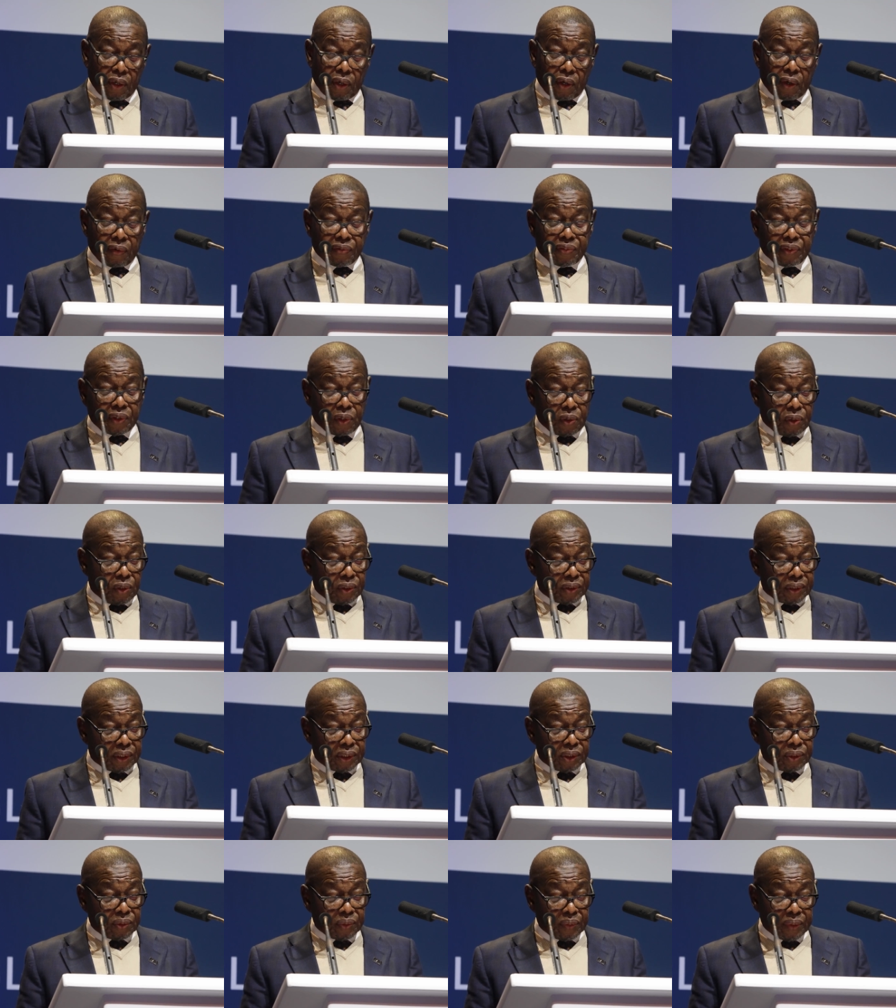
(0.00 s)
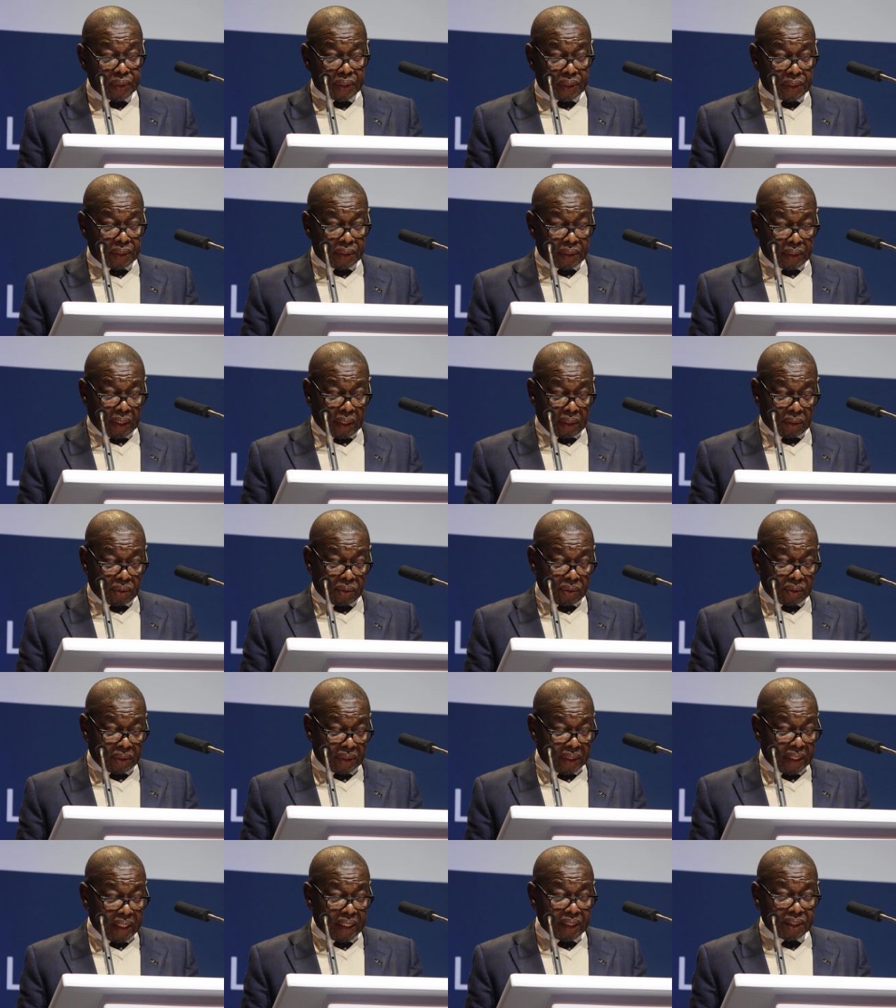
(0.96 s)
of the continuities
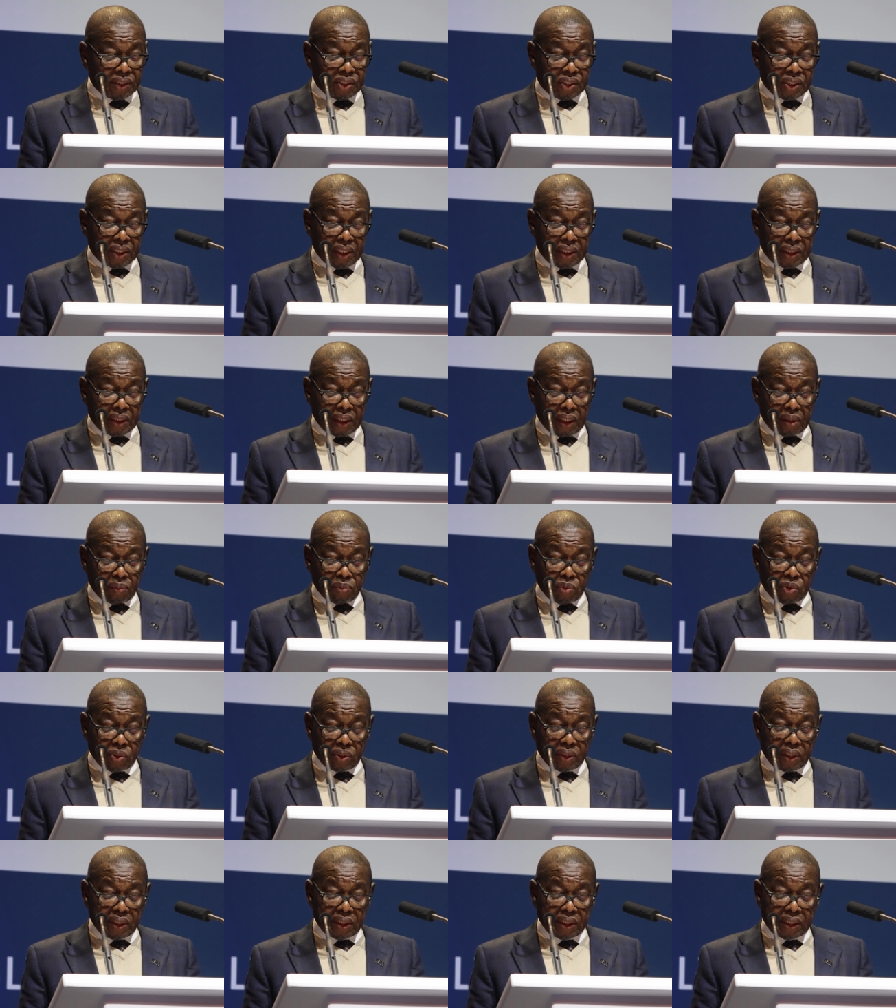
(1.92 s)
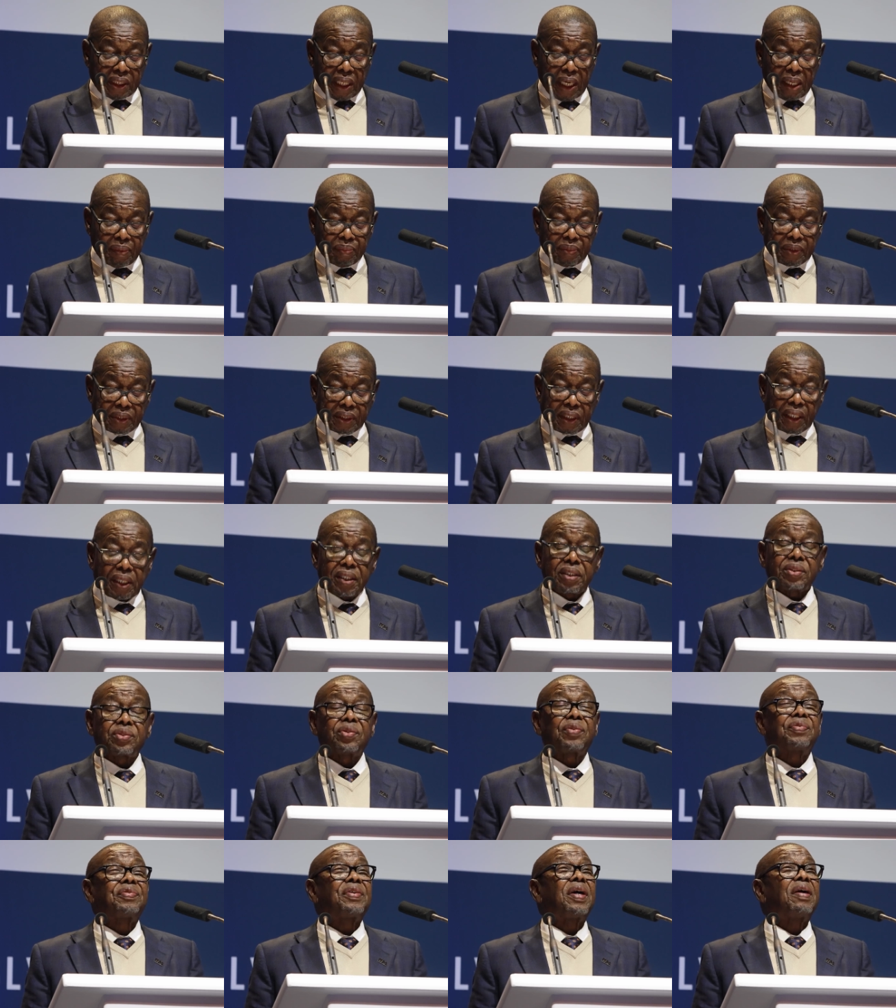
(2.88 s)
across ancient and modern
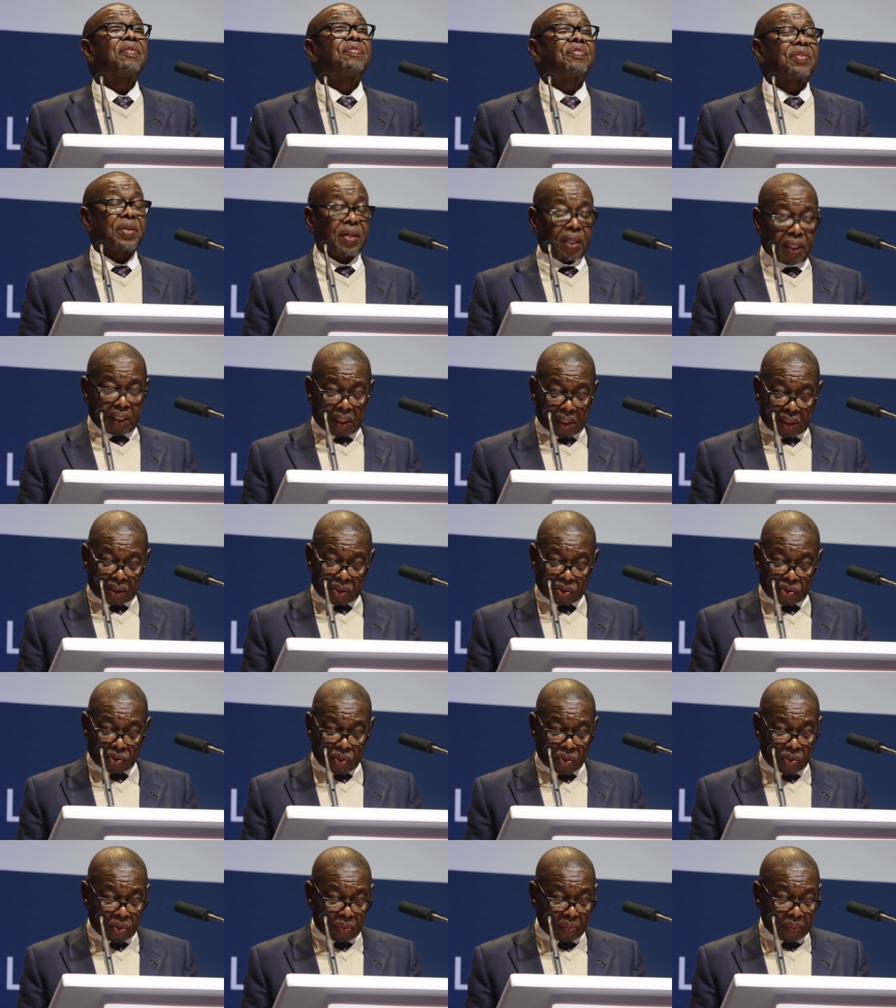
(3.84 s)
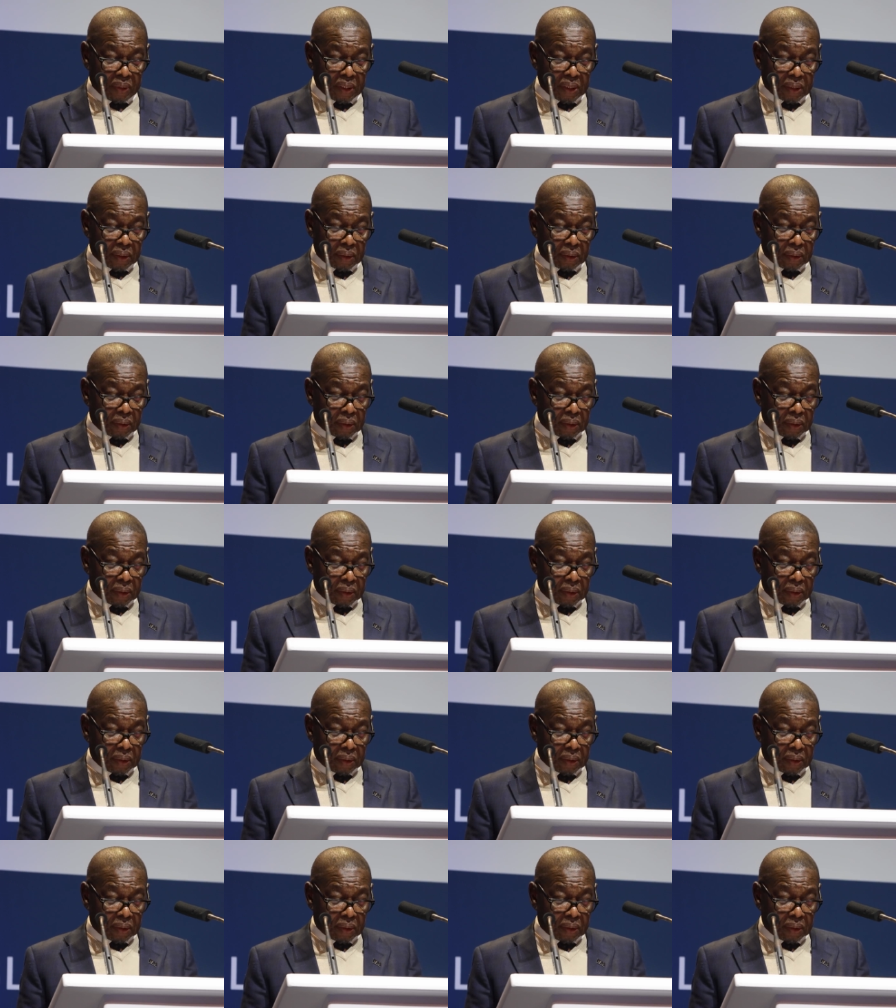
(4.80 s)
timescales of African astronomy